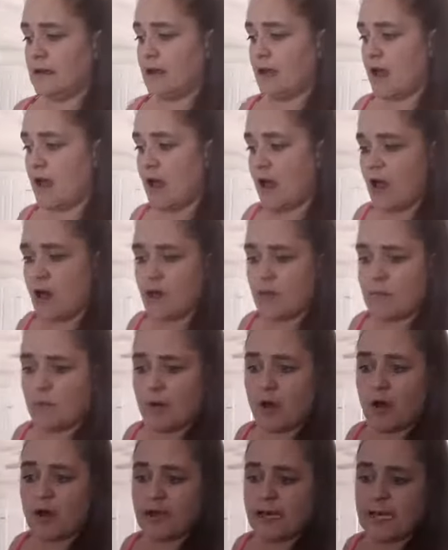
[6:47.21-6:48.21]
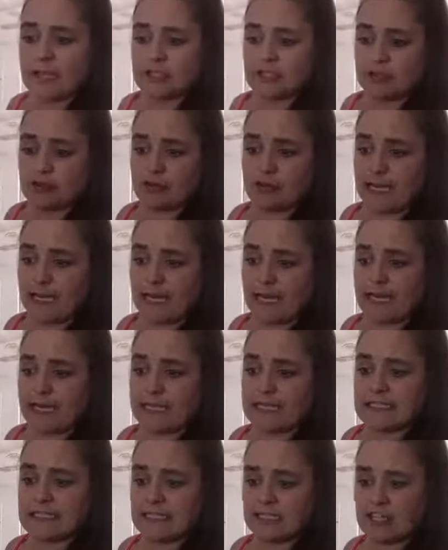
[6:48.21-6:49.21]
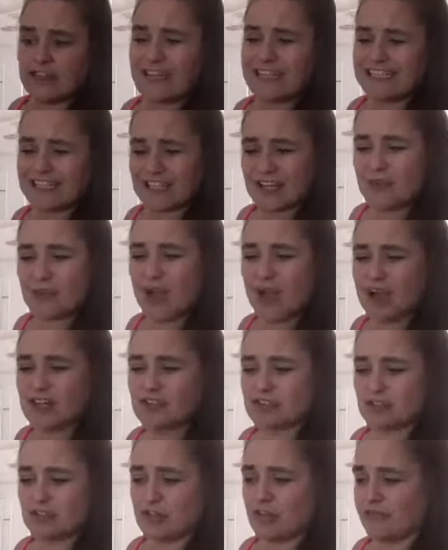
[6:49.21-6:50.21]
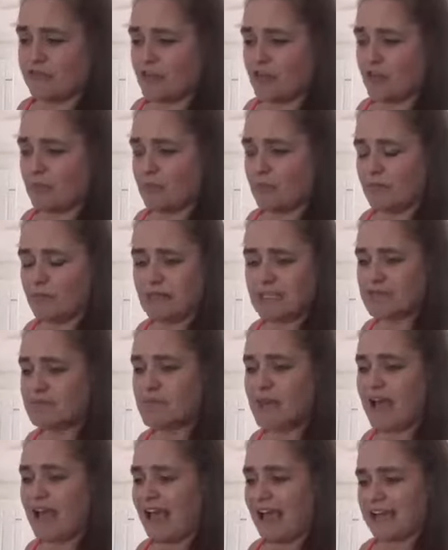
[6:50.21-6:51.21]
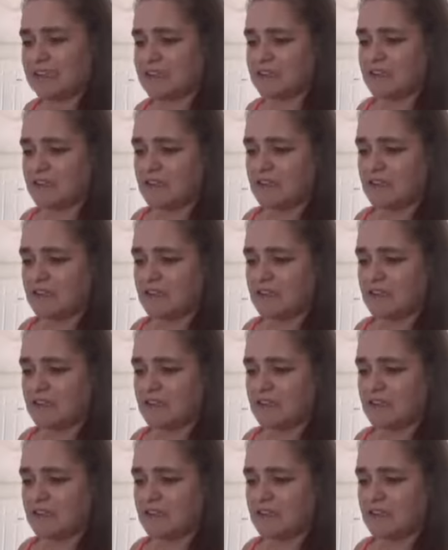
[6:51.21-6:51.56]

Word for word: um are literally it's two, there's 200 of them it's mad